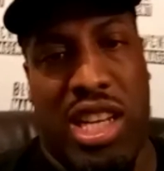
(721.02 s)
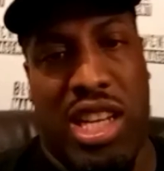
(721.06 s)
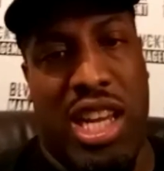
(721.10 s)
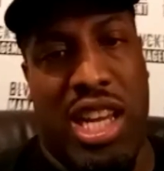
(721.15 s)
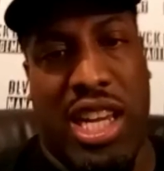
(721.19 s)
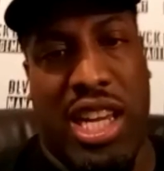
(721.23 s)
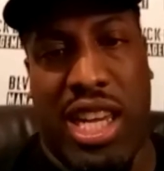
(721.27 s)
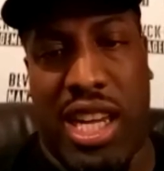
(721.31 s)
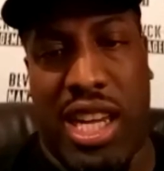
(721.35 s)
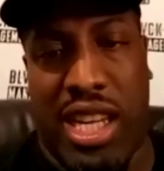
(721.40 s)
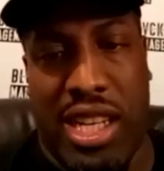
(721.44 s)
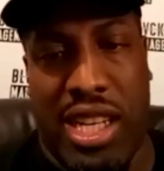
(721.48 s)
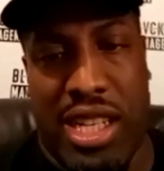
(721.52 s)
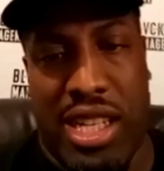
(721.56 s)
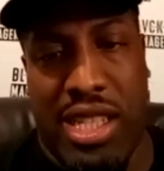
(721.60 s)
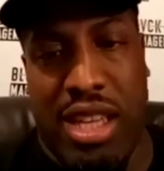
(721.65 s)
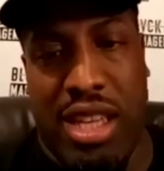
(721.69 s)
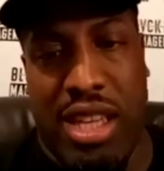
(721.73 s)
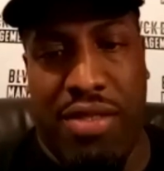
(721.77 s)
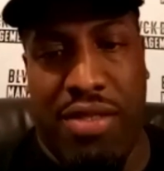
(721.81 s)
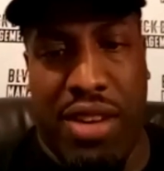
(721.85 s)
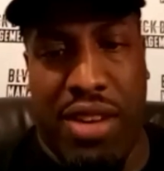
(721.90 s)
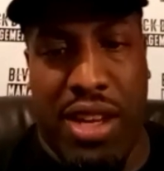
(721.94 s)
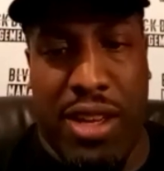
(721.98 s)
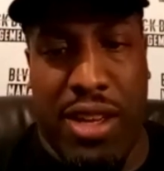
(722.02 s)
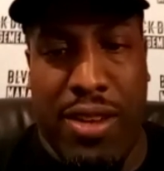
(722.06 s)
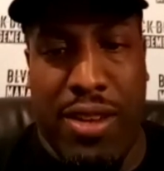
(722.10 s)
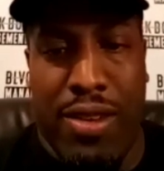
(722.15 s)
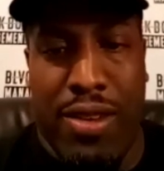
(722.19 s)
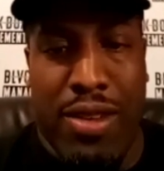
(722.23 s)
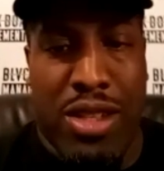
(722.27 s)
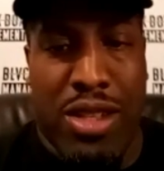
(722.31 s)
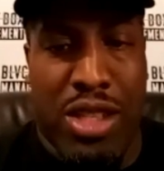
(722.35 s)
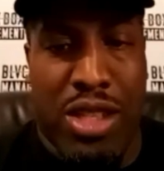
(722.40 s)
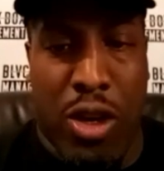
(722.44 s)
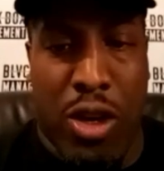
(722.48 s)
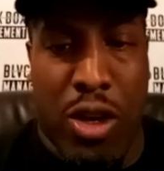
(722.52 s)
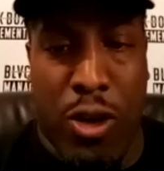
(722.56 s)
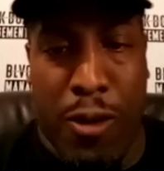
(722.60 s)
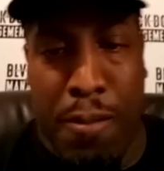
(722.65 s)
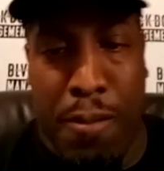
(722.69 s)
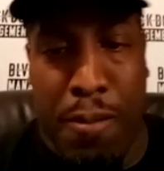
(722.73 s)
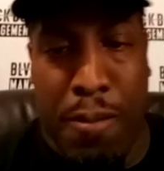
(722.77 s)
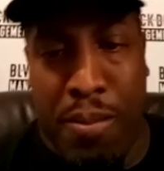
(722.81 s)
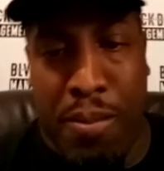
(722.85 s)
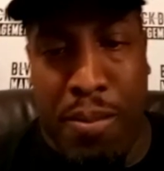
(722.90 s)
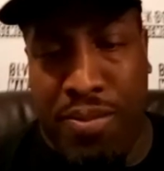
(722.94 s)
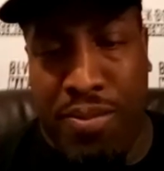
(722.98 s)
a kick in the teeth, innit? So
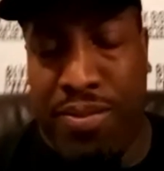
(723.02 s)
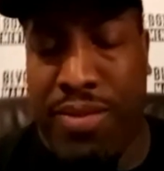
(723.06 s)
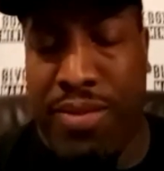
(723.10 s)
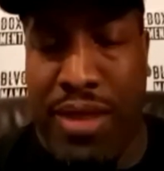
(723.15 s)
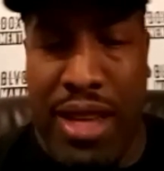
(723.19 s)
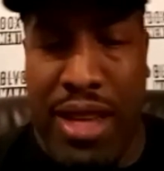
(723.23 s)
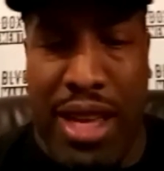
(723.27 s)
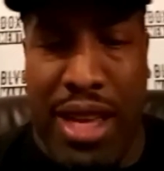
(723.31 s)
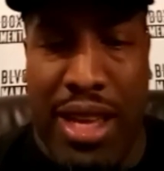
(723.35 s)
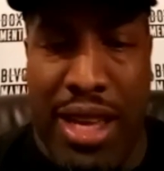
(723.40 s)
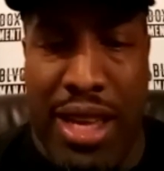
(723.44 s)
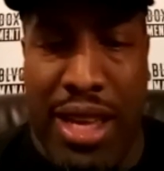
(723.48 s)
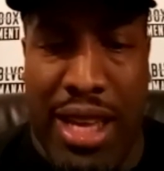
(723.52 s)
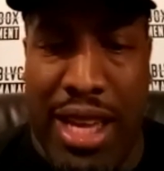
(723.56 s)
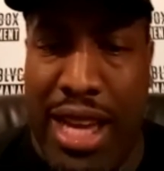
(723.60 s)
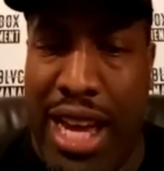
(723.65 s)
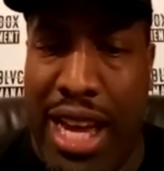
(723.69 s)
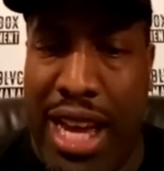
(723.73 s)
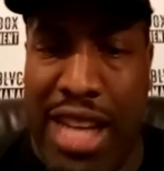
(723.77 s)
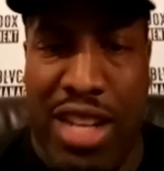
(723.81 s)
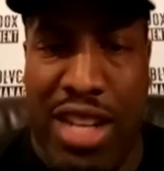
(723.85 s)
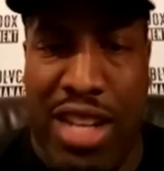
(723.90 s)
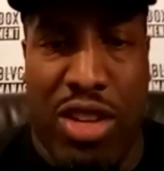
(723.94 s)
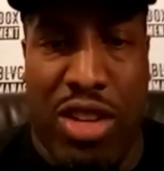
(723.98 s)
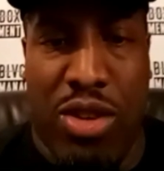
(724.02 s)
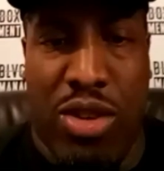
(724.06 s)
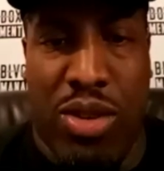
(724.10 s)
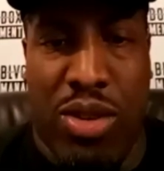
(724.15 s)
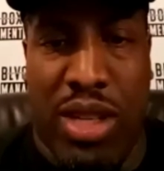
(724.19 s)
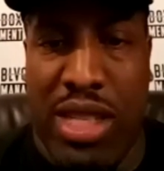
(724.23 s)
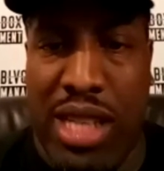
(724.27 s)
I don't know.